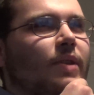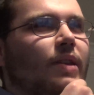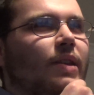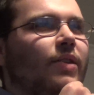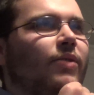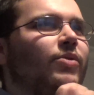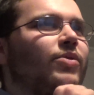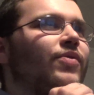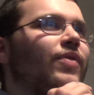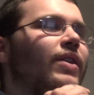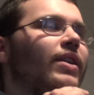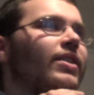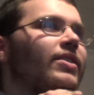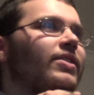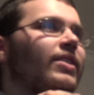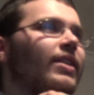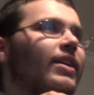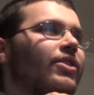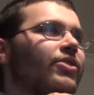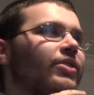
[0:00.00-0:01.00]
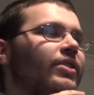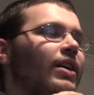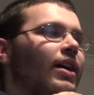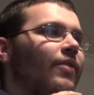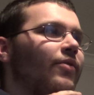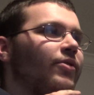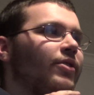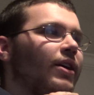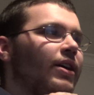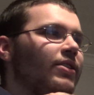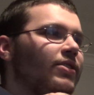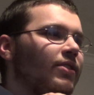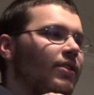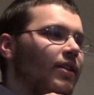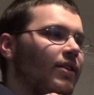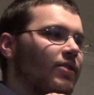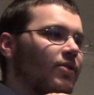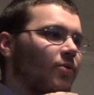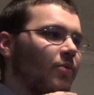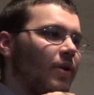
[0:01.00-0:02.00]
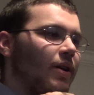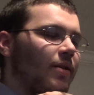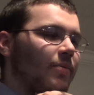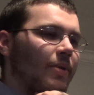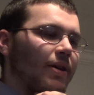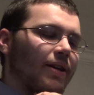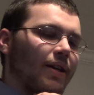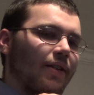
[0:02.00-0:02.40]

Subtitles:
it was funny because they actually advertised it as a way to make